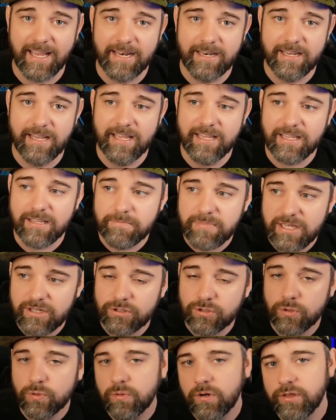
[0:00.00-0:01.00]
and it can be
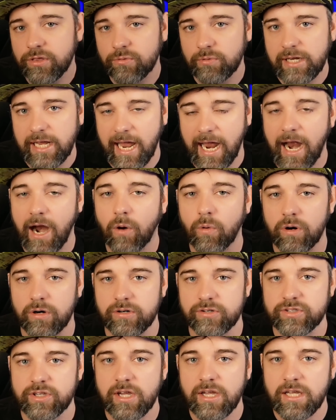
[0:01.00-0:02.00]
2 or 3
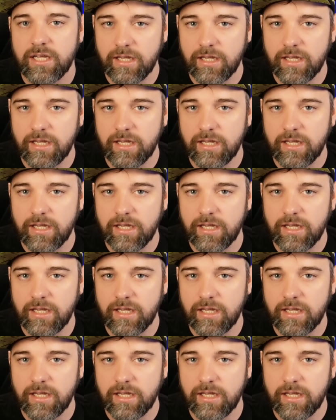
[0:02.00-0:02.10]
hours